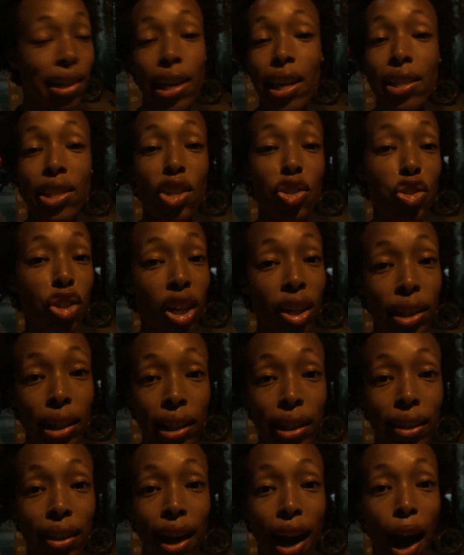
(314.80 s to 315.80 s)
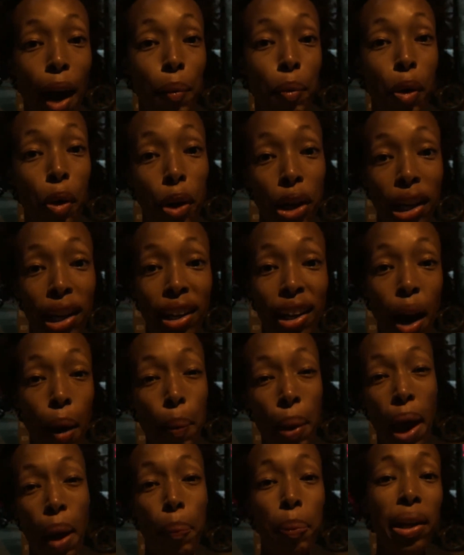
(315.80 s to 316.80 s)
it's a journey. I'm on it.
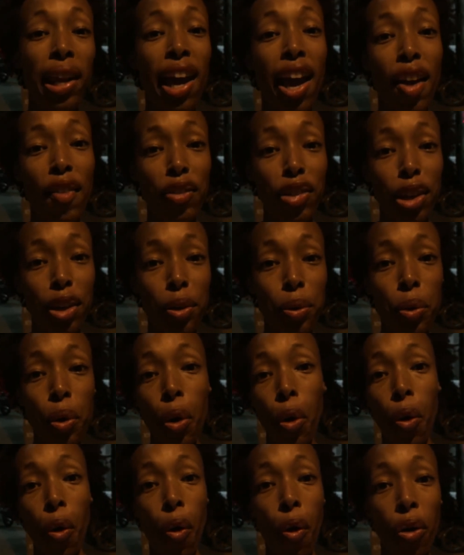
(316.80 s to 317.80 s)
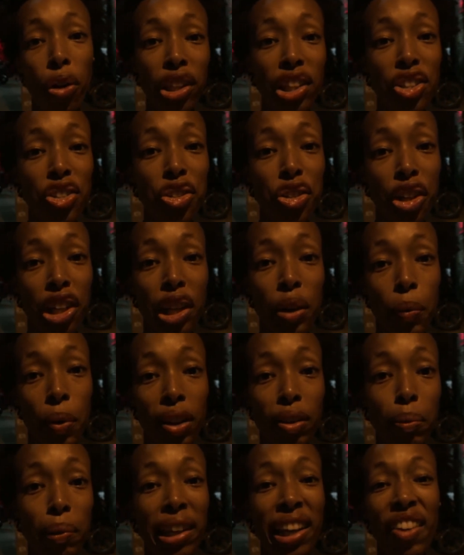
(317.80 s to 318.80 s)
I'm happy to have you on this journey
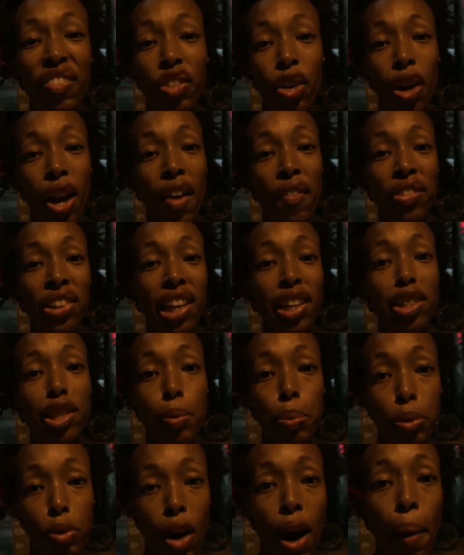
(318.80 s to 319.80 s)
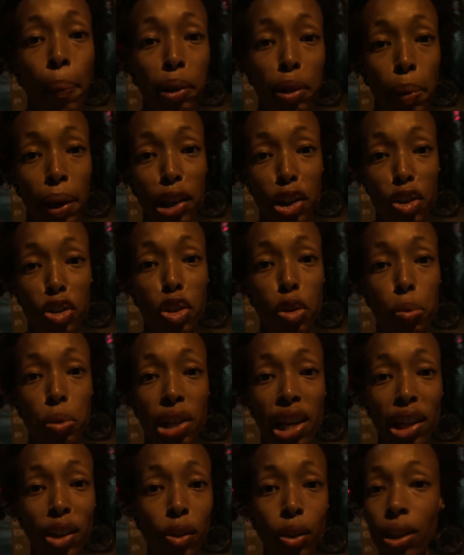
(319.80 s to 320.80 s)
with me. If you haven't yet subscribed to my YouTube
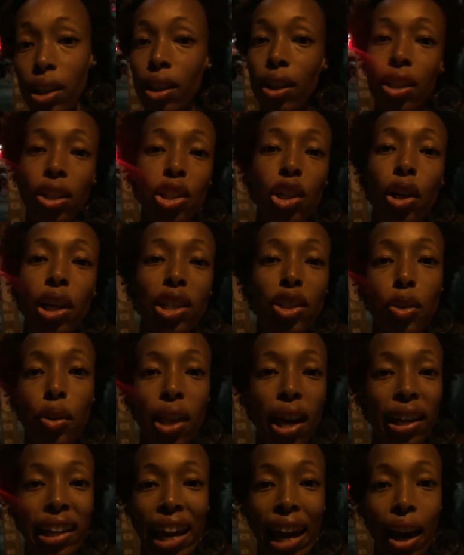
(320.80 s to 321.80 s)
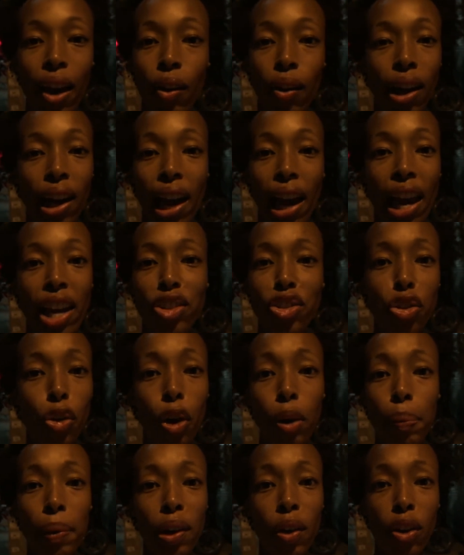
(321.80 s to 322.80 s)
channel, you can do that now and
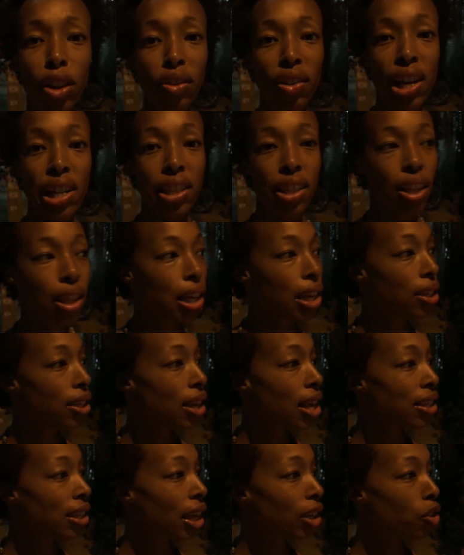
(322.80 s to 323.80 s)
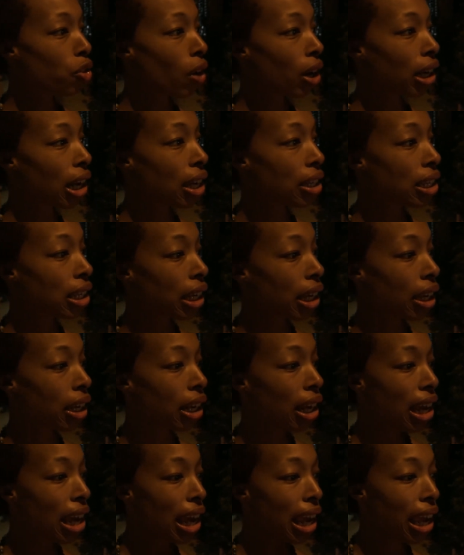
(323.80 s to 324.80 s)
join me on the rest of this as I try not to get
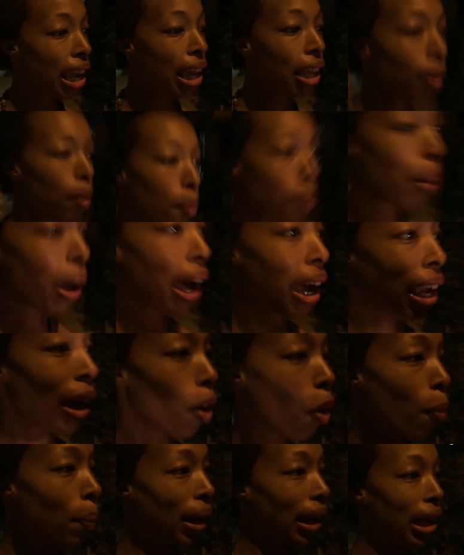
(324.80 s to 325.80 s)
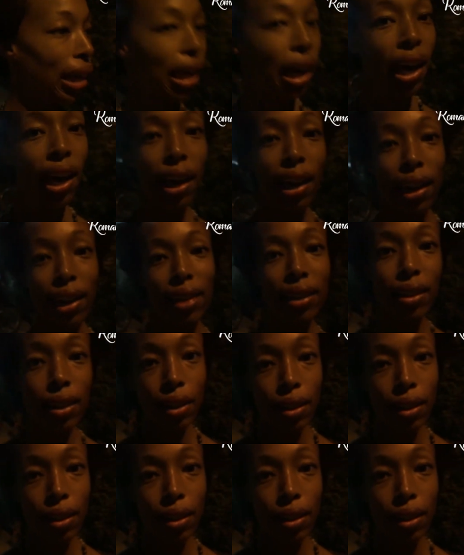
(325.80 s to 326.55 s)
hit by, oh my God,